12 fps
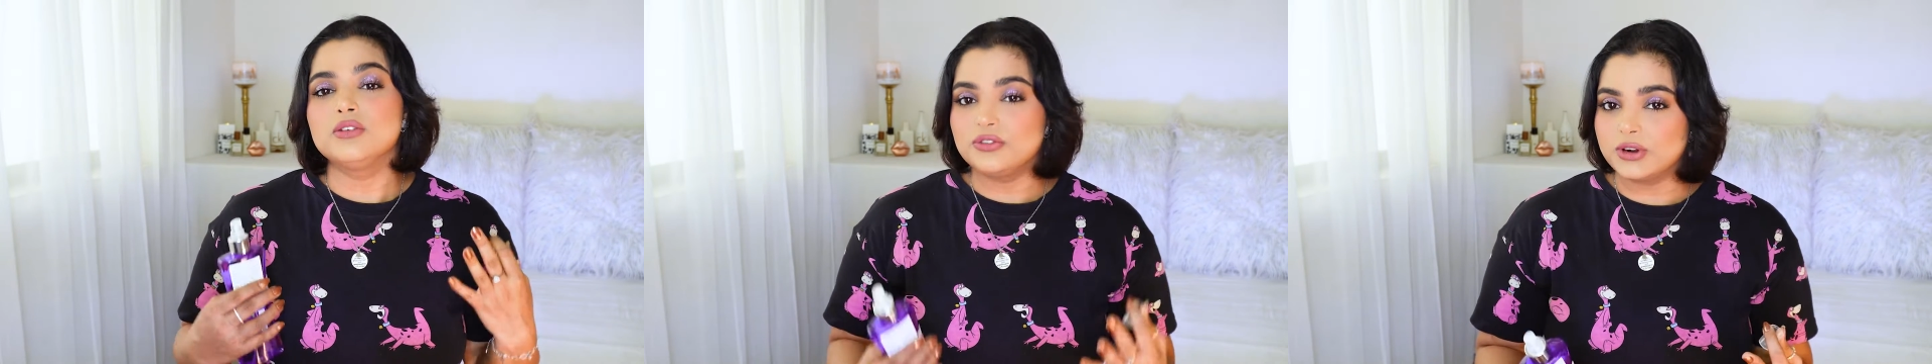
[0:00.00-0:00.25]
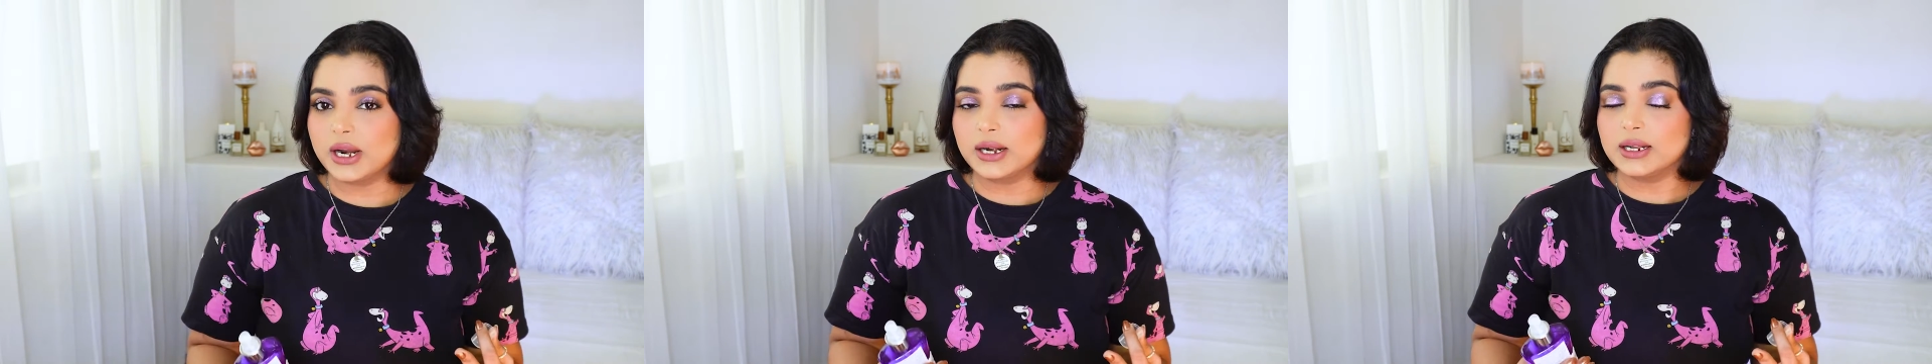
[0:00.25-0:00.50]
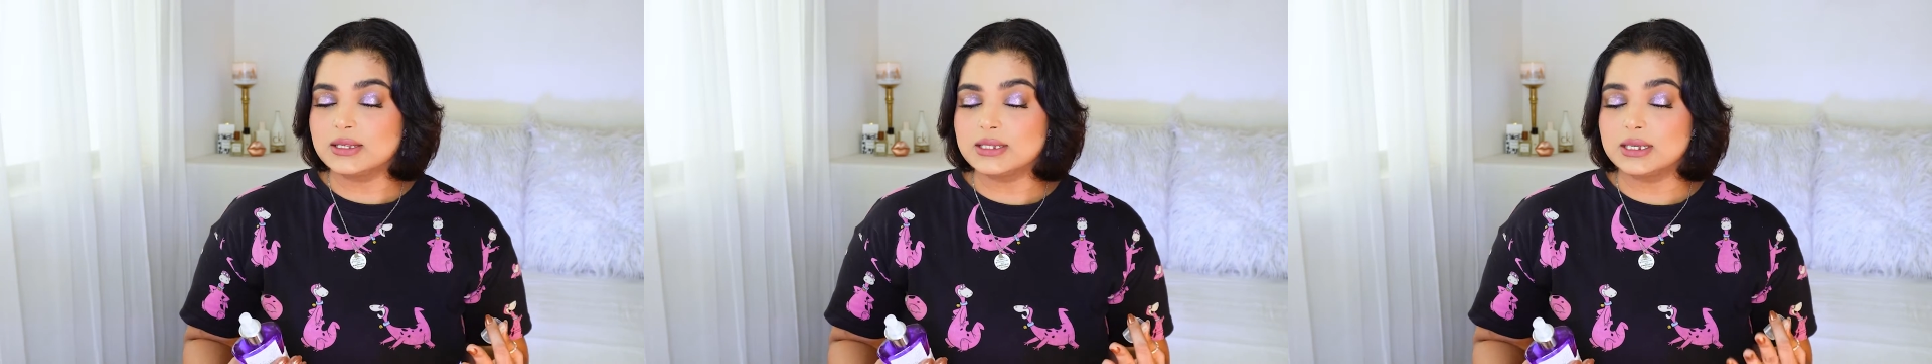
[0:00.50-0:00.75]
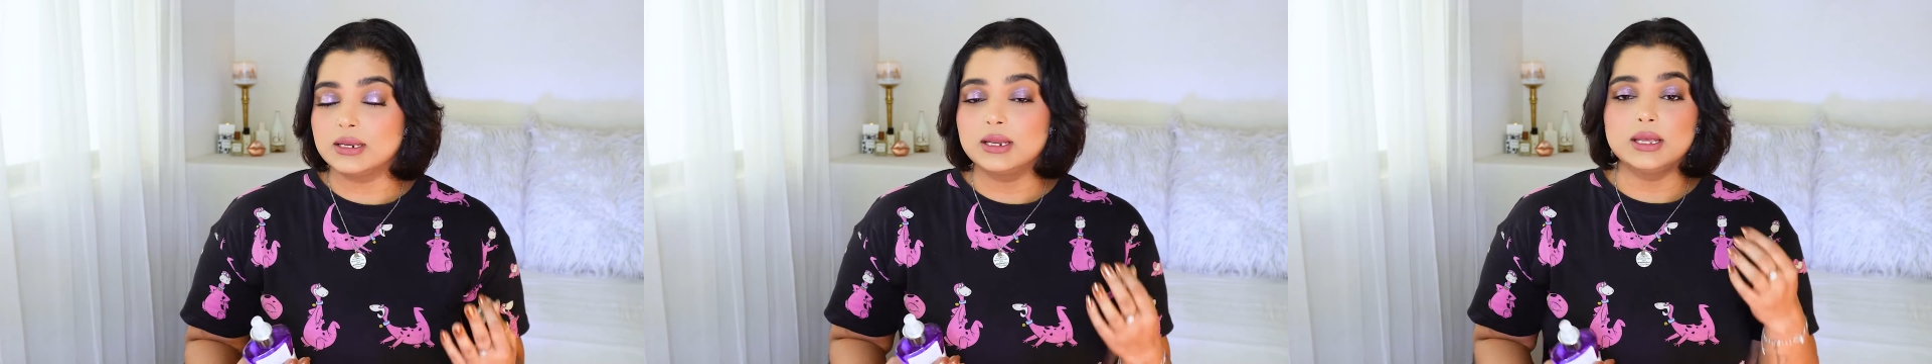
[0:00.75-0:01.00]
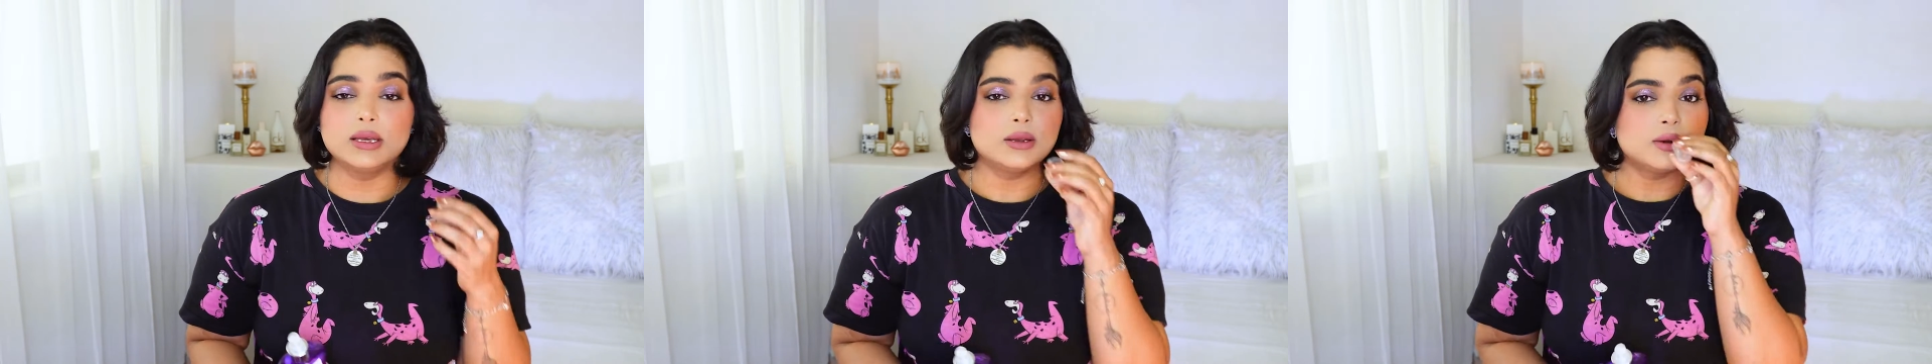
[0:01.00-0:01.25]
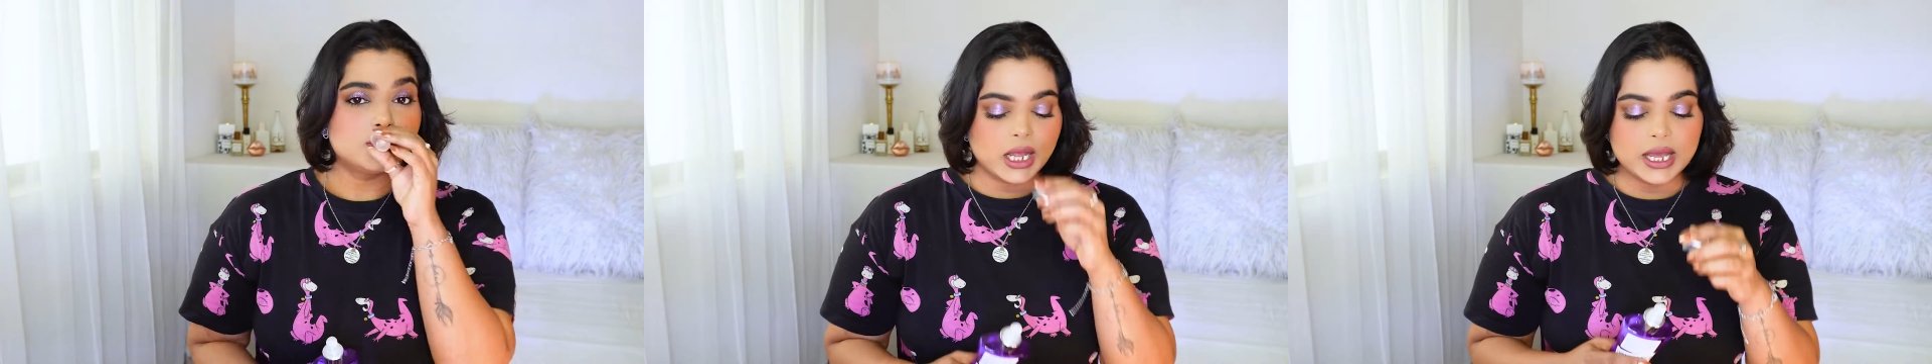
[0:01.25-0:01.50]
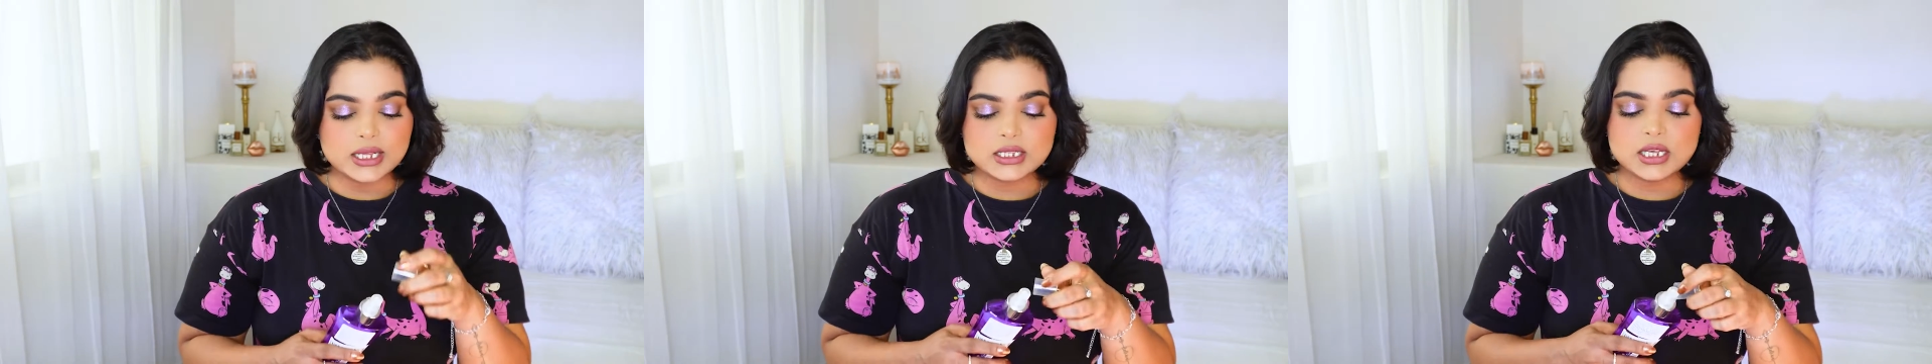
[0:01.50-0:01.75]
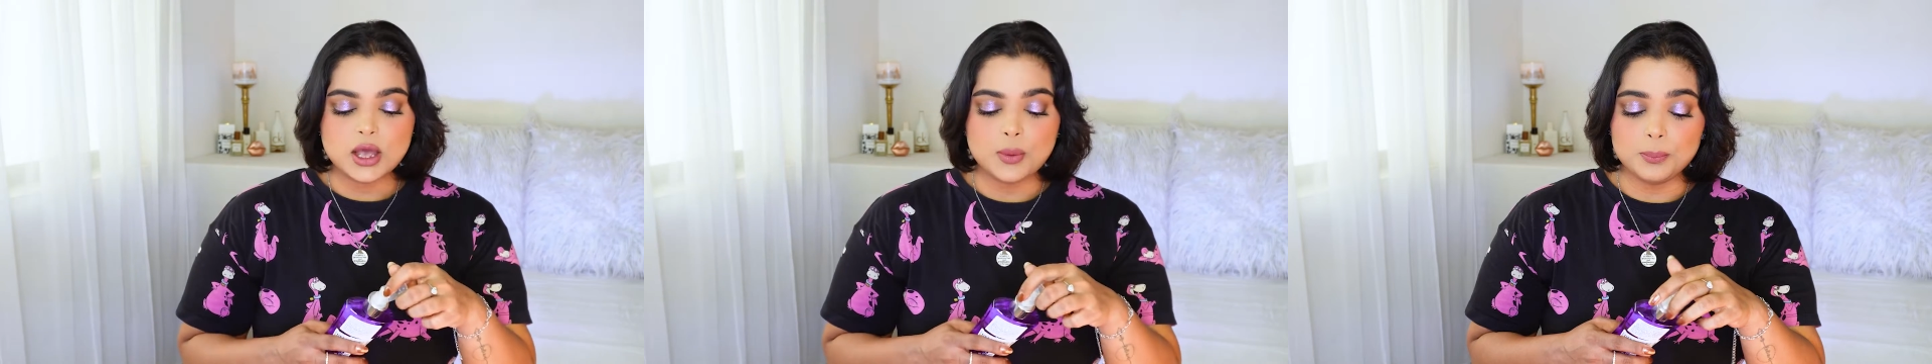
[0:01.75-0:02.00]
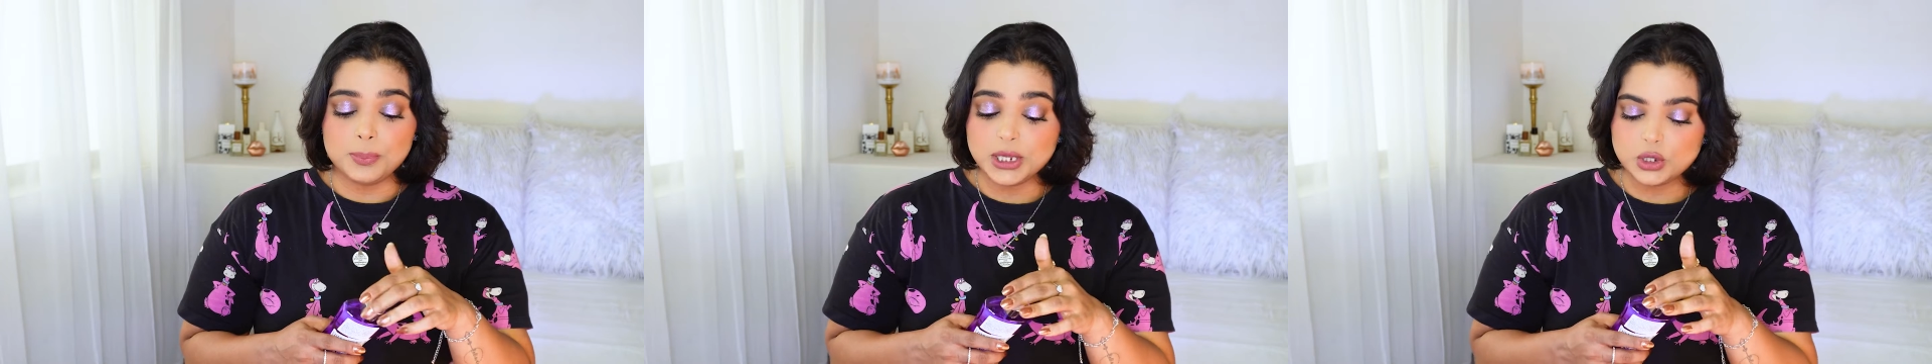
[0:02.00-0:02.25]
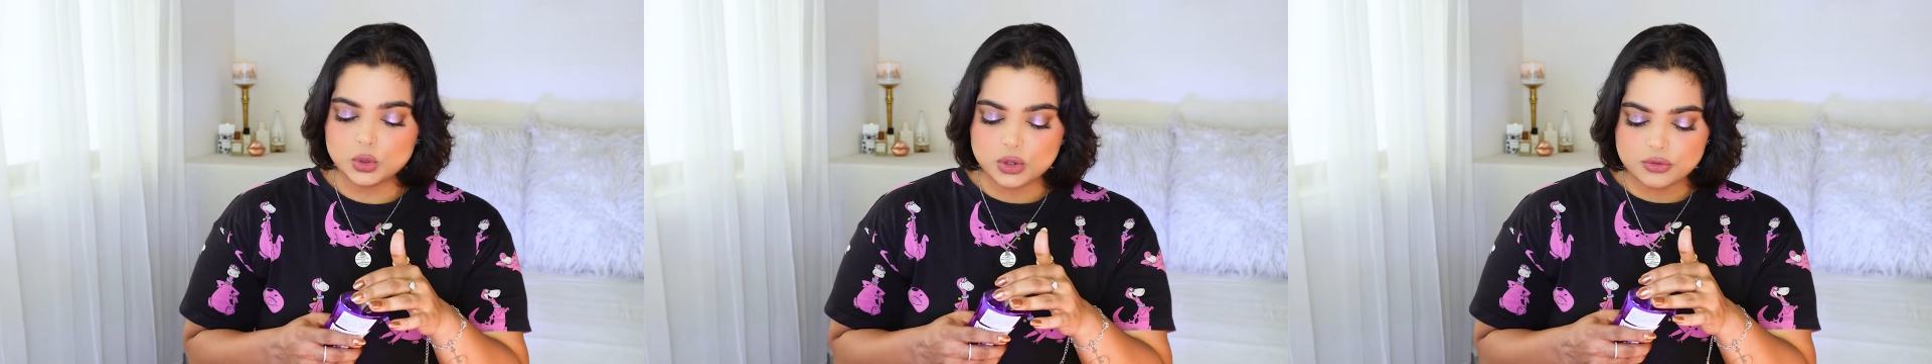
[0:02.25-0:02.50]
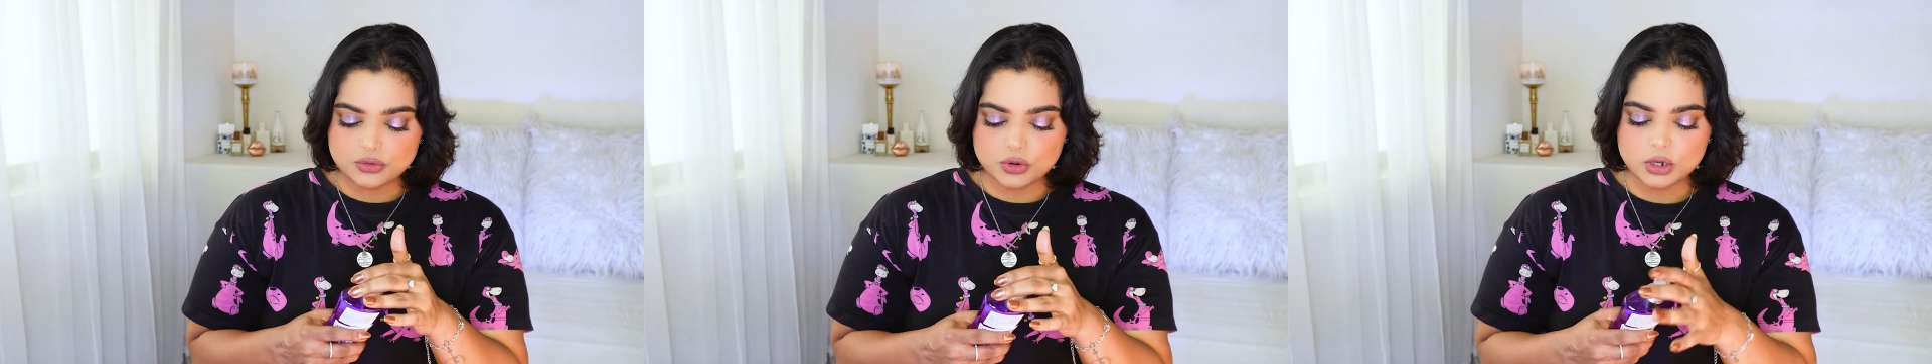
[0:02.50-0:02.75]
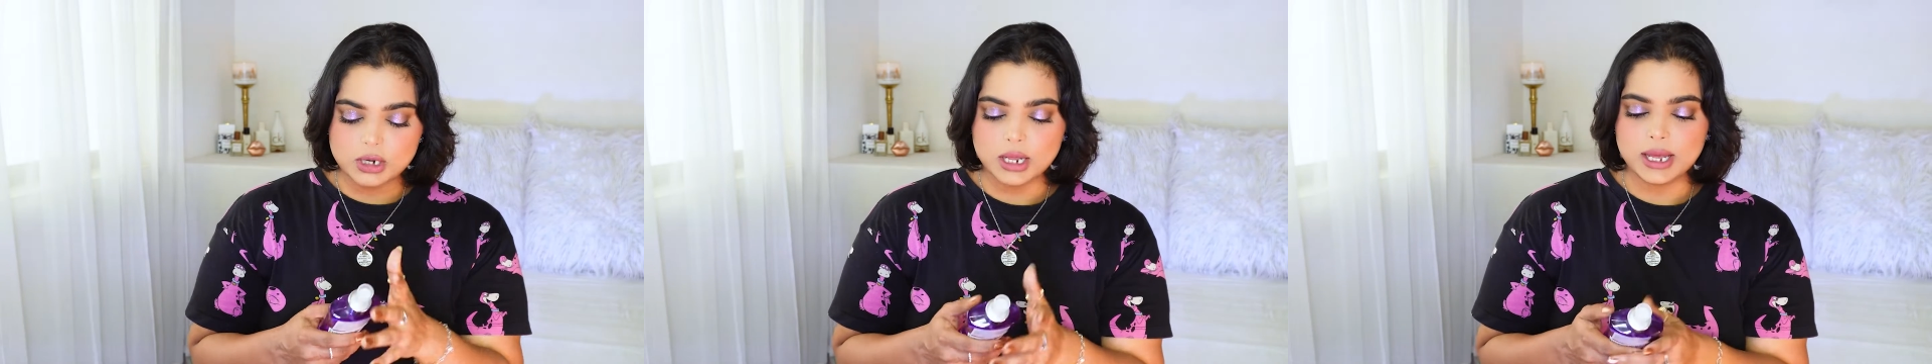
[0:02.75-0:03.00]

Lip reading: fragrance in here. It's beautiful,